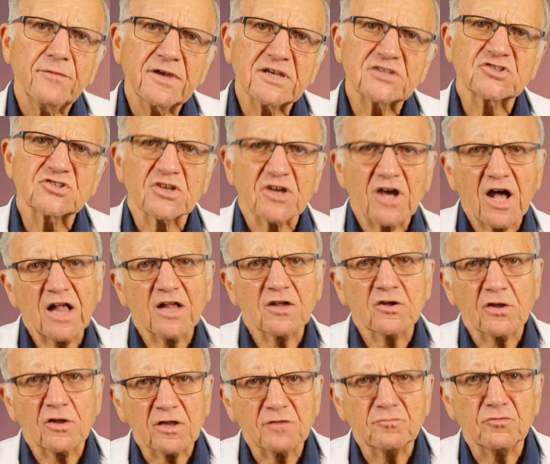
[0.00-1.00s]
Mixing
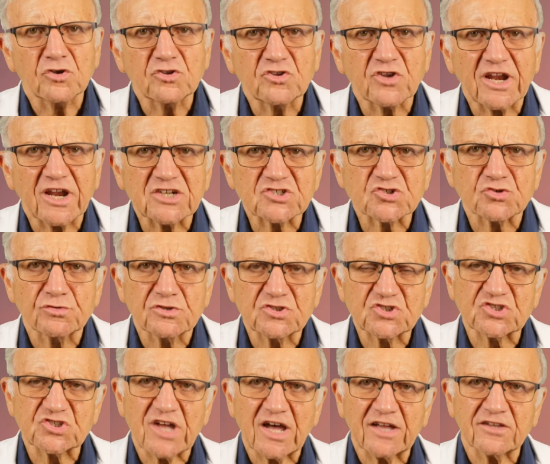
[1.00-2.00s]
alcohol in moderation
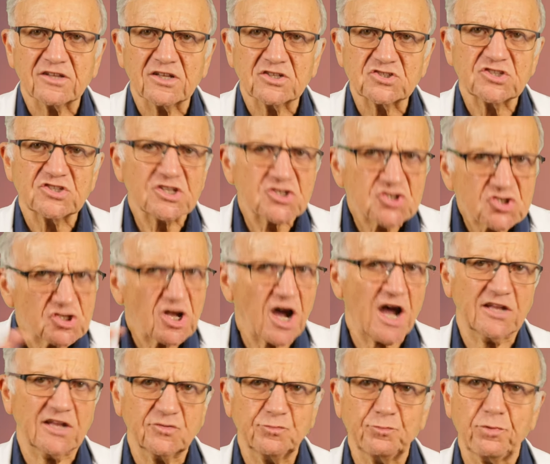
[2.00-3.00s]
with statin does
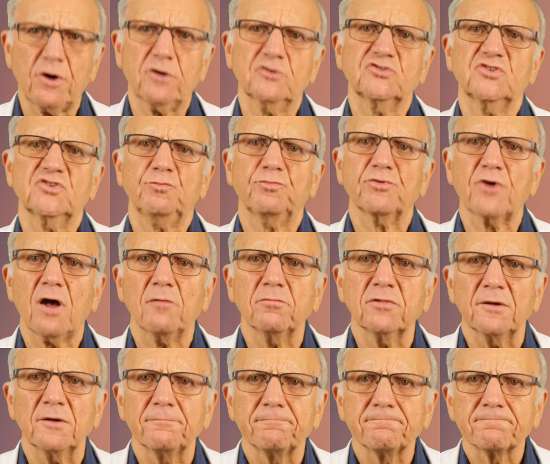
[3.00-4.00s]
not pose a
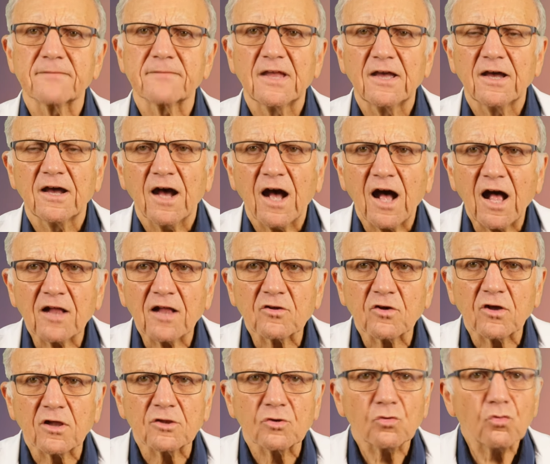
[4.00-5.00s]
problem
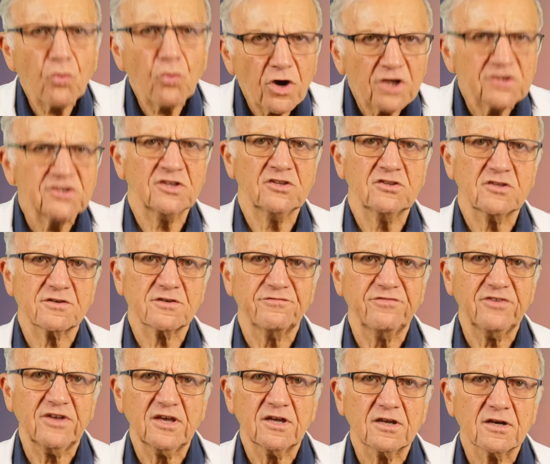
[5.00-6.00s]
alcohol would
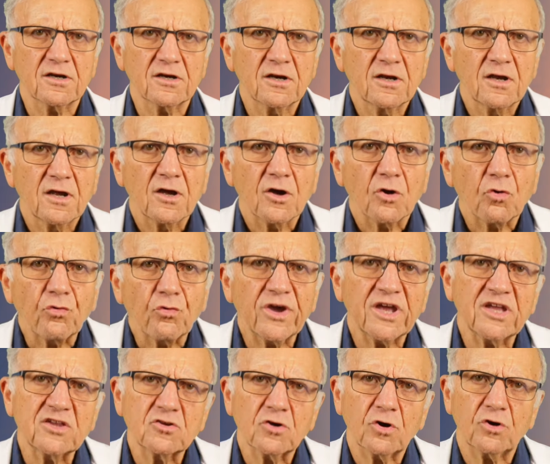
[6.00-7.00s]
interfere
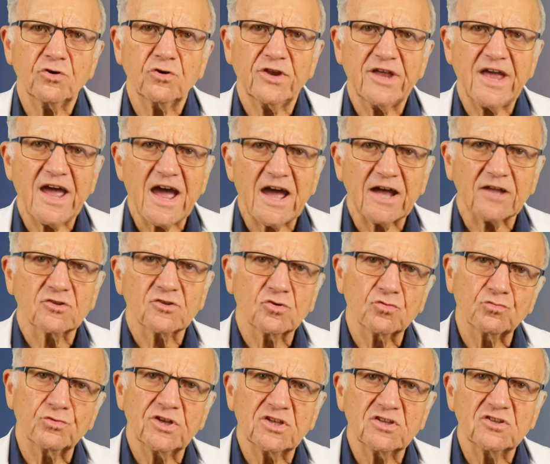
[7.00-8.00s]
with or
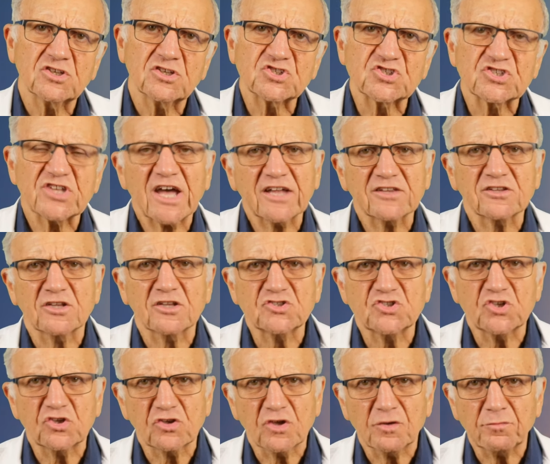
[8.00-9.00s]
react with the
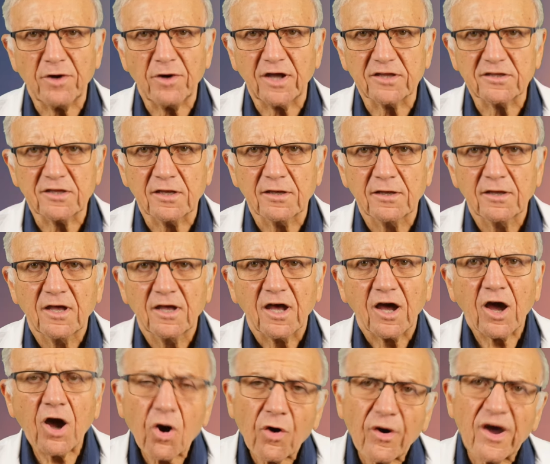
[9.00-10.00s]
statins in your body.
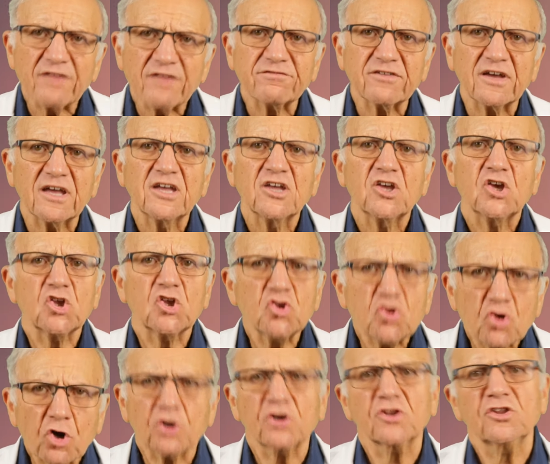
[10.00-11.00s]
However,
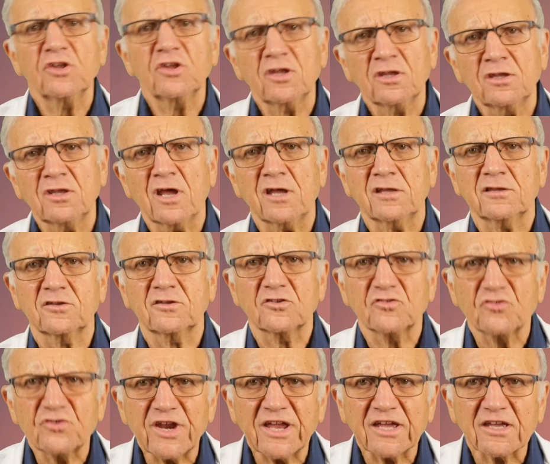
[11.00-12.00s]
inordinate
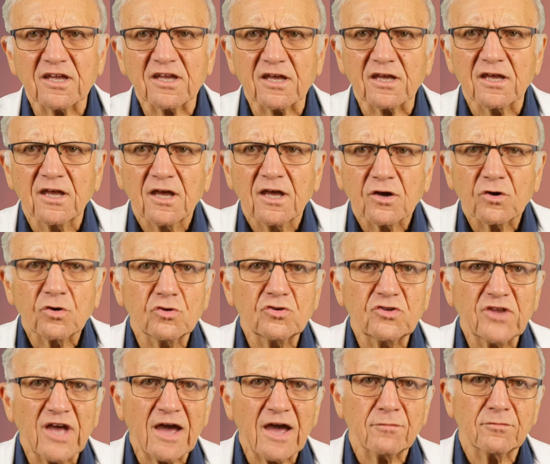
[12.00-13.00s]
drinking
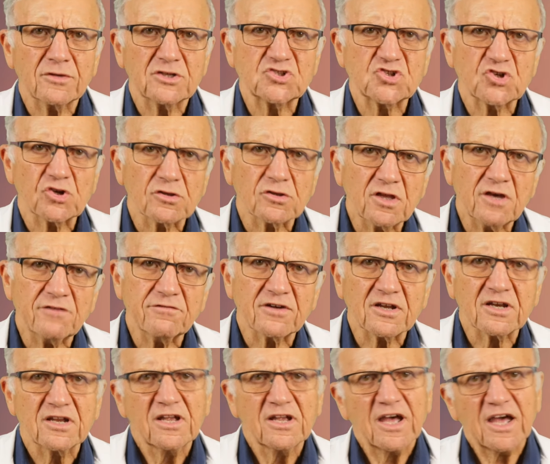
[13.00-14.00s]
could damage your
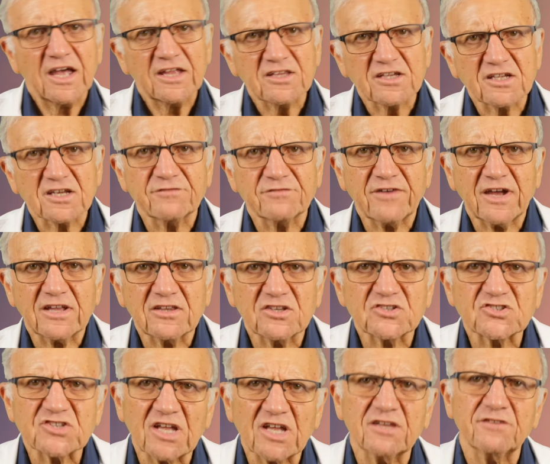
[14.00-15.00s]
liver and aggravate
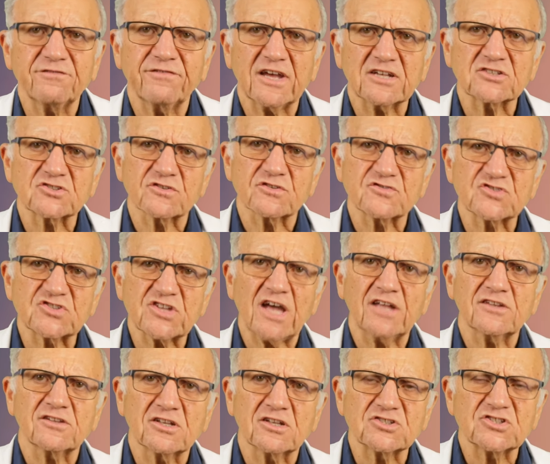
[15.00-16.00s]
the side effects of
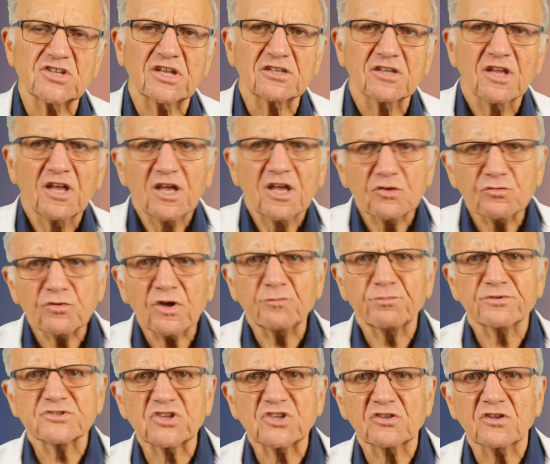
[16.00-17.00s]
statins that in
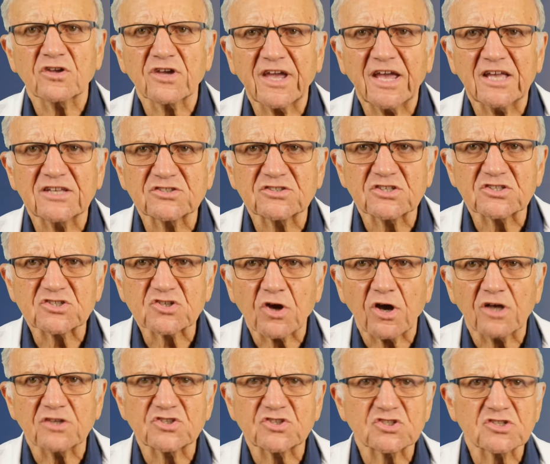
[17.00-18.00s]
1% of cases
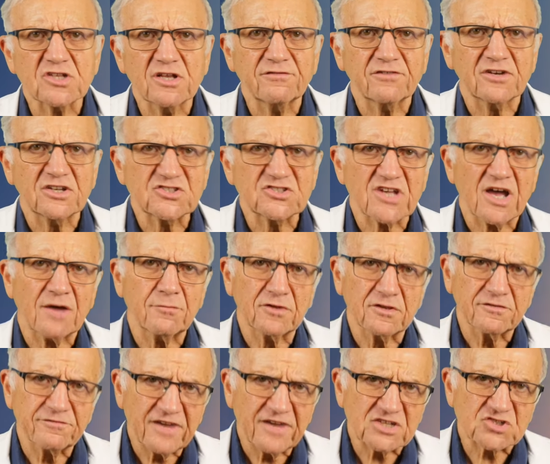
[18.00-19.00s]
causes liver enzyme
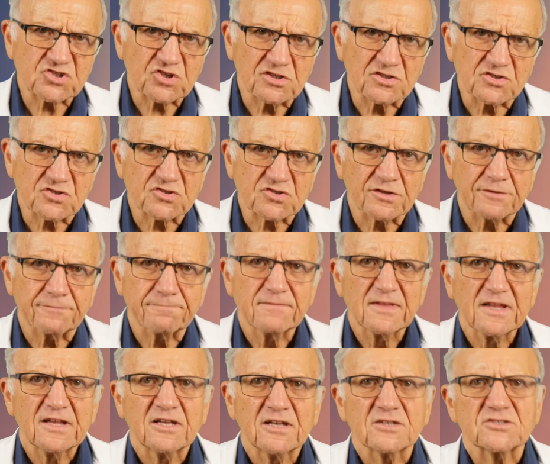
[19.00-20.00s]
elevations.
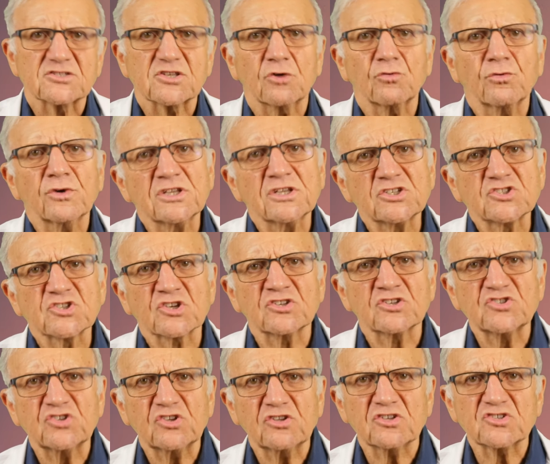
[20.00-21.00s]
So what is
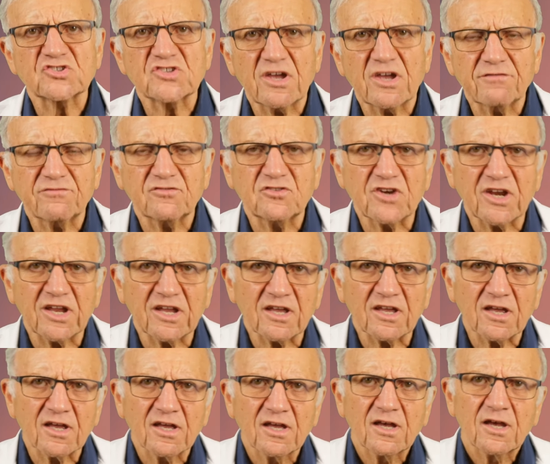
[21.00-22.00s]
considered safe
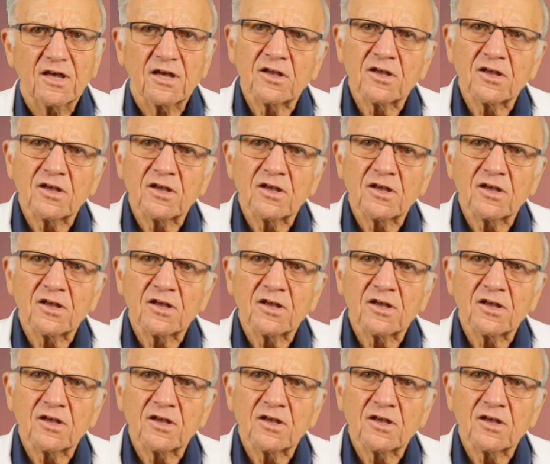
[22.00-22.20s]
drinking?